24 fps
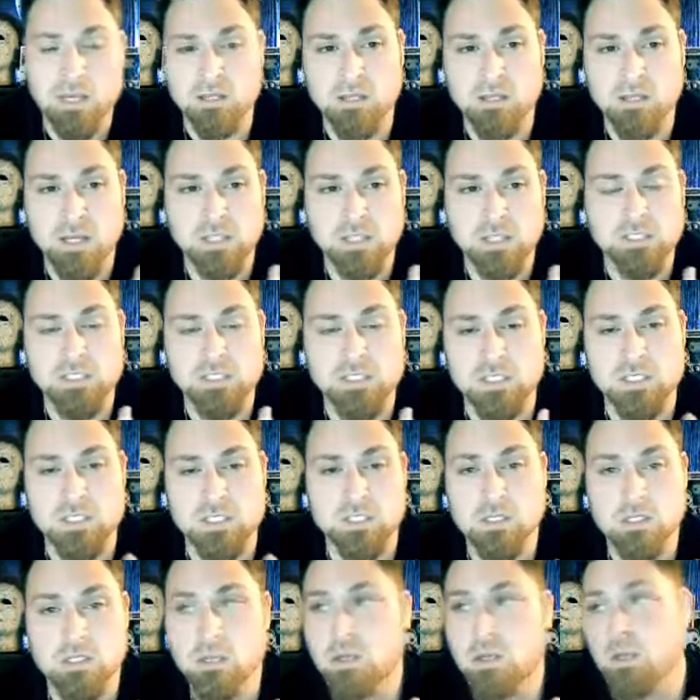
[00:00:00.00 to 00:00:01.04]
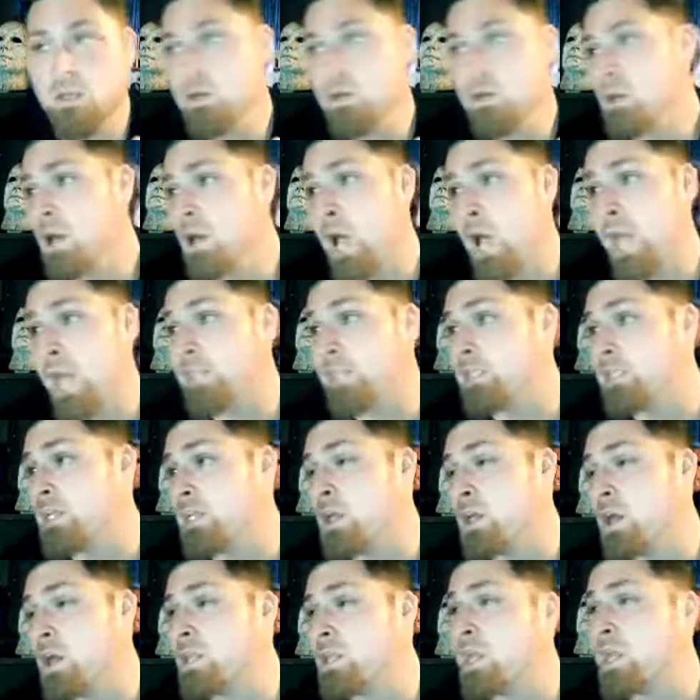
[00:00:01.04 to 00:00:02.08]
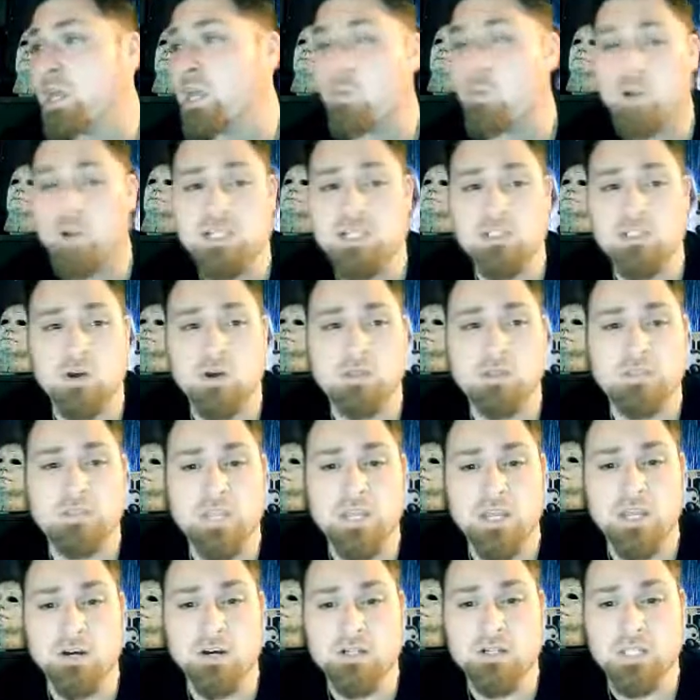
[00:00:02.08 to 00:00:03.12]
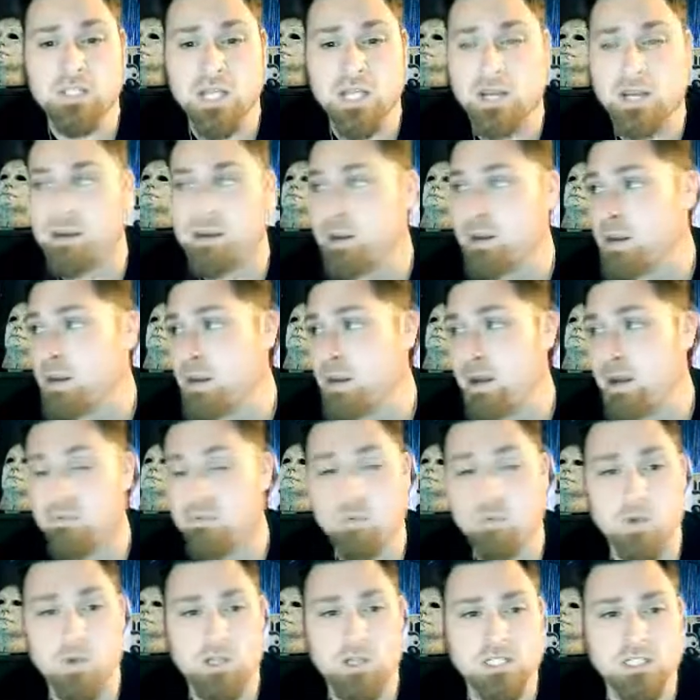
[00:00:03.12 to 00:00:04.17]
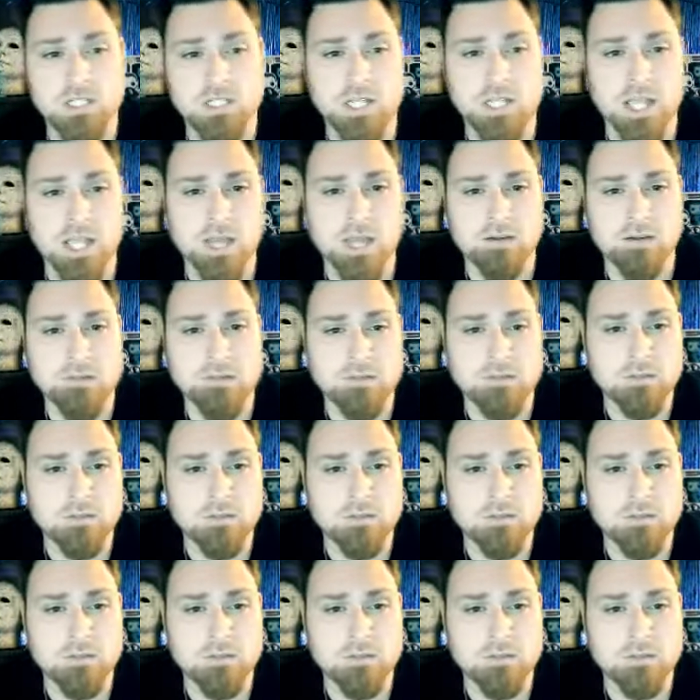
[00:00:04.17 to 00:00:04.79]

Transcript: It's just I did not like it when I saw it in theaters, and I never watched it again.